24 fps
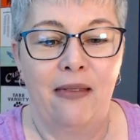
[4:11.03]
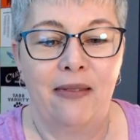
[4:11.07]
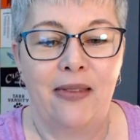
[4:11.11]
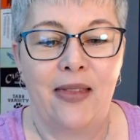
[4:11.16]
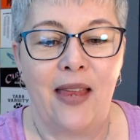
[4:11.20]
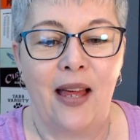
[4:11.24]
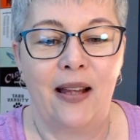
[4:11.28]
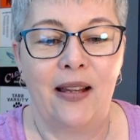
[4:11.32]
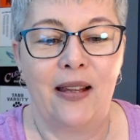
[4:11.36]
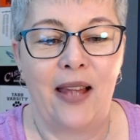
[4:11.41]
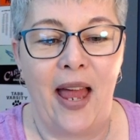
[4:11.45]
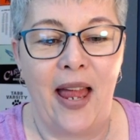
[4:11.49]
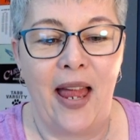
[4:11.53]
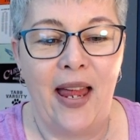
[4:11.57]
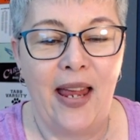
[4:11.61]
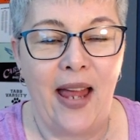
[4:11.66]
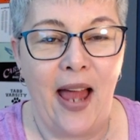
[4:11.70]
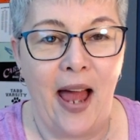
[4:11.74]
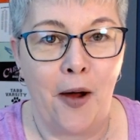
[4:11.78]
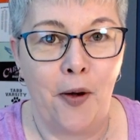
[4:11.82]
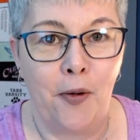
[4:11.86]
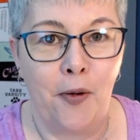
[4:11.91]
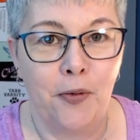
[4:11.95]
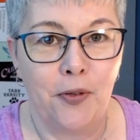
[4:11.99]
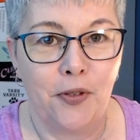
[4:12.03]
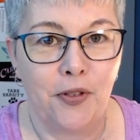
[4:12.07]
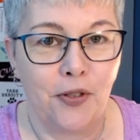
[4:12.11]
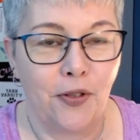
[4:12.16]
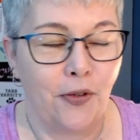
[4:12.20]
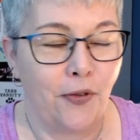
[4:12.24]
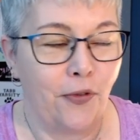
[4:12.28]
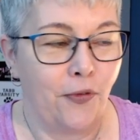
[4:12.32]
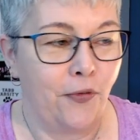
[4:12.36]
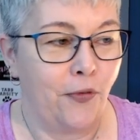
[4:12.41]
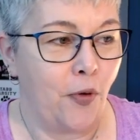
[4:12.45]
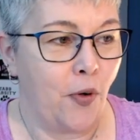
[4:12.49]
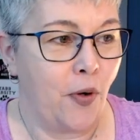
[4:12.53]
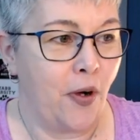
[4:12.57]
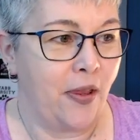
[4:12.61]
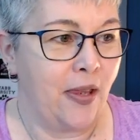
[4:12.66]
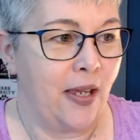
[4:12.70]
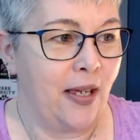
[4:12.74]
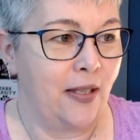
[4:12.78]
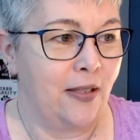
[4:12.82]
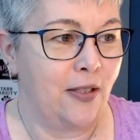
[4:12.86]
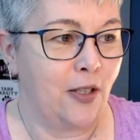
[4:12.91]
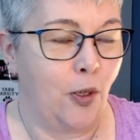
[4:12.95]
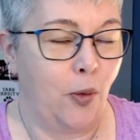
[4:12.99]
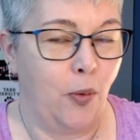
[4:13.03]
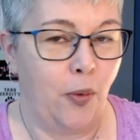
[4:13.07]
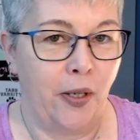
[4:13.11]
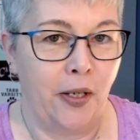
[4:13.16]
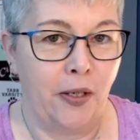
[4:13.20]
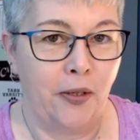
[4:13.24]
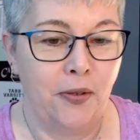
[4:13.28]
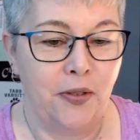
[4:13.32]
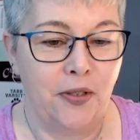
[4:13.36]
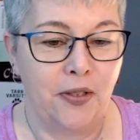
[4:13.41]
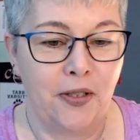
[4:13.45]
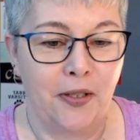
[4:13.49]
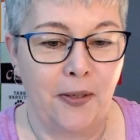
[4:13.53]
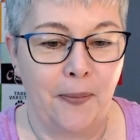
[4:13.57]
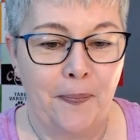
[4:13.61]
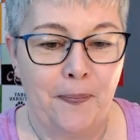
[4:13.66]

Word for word: the layout for this quilt.